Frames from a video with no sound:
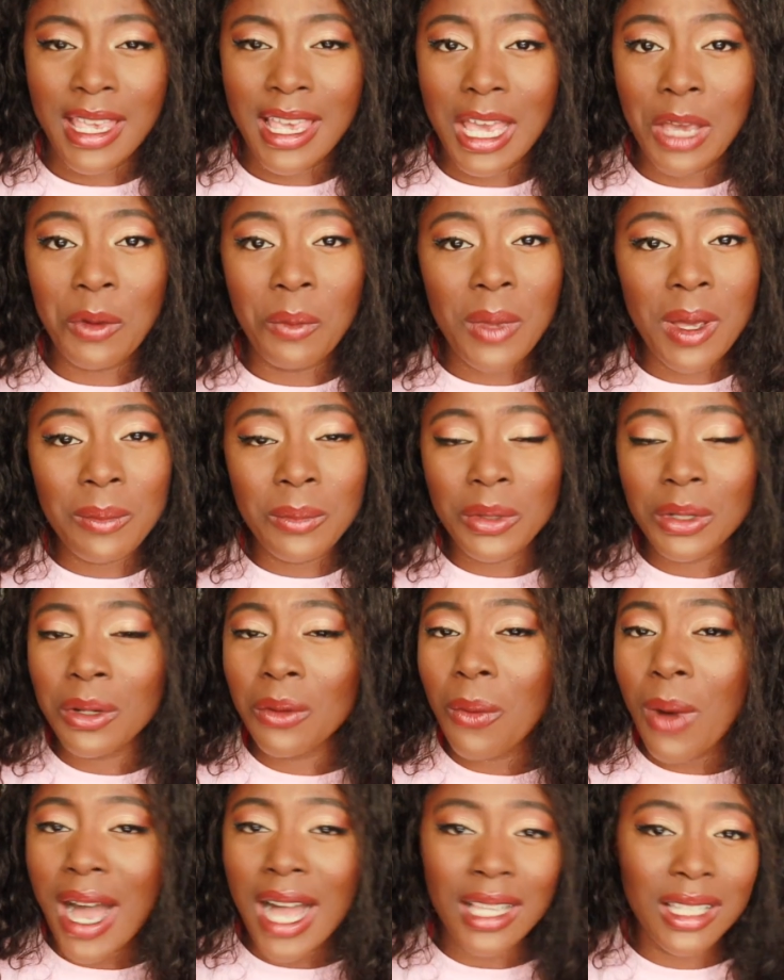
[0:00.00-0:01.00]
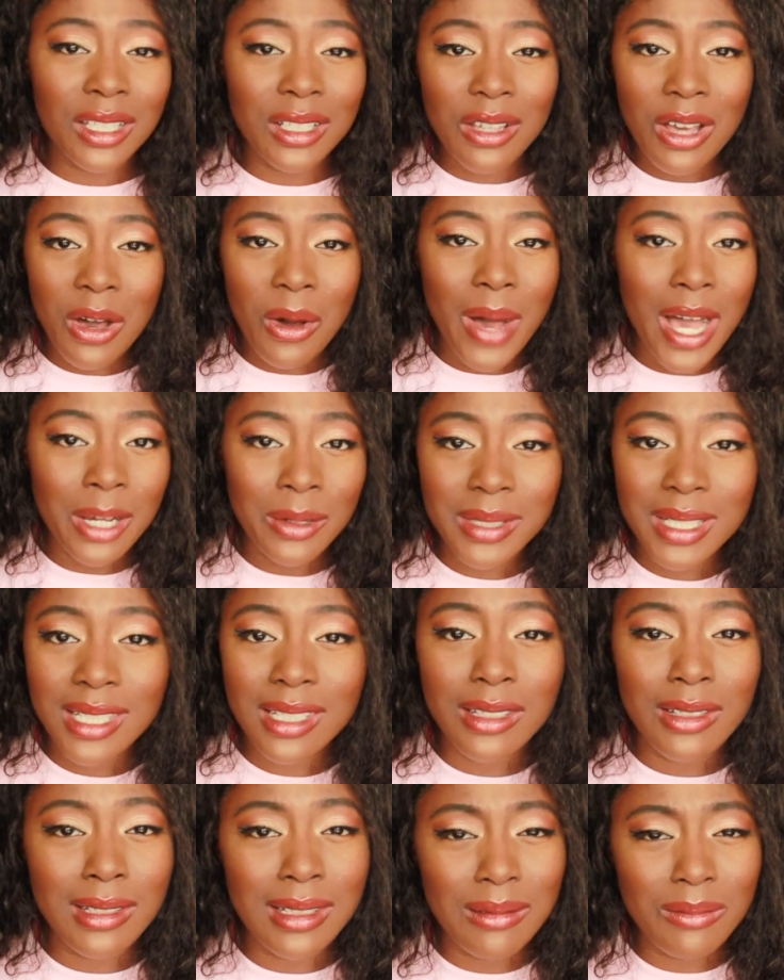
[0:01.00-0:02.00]
I remember a while ago I
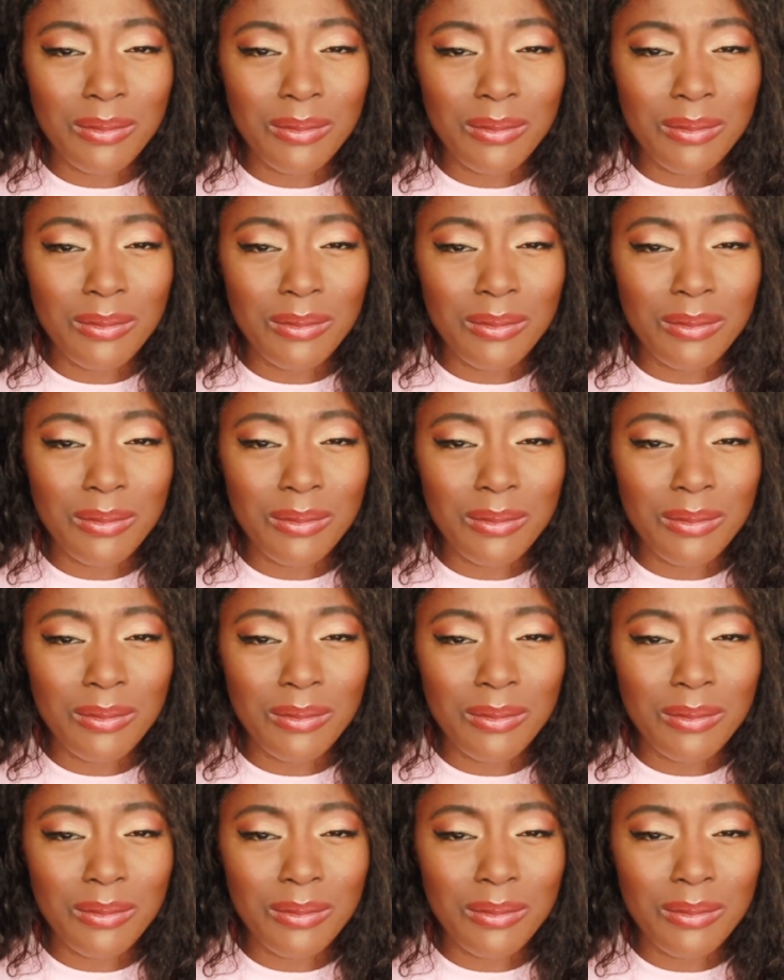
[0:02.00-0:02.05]
was